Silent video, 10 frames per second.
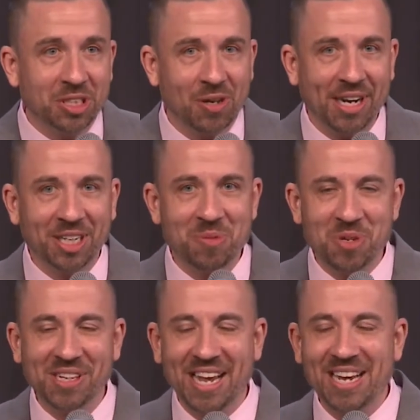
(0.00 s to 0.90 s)
try to
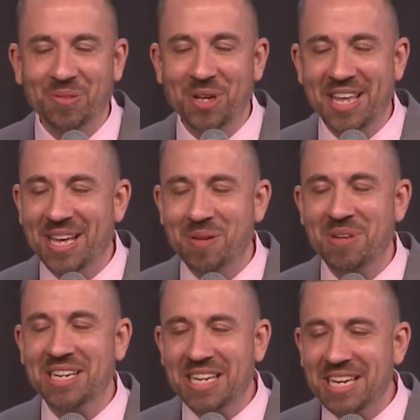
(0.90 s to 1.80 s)
communicate with him,
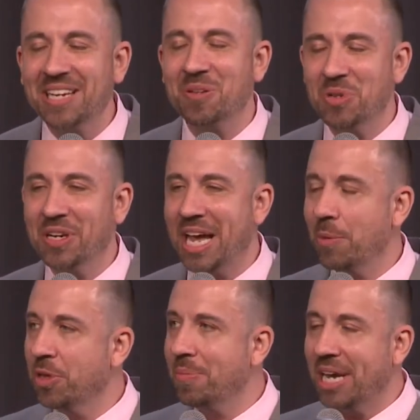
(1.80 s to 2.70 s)
and he communicate
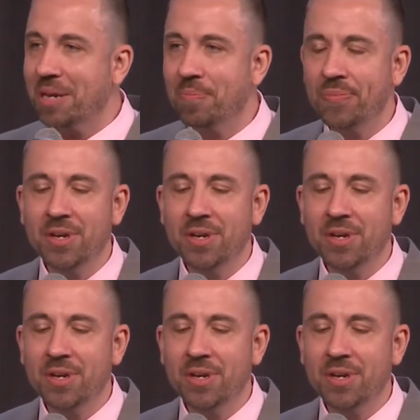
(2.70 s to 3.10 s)
with me.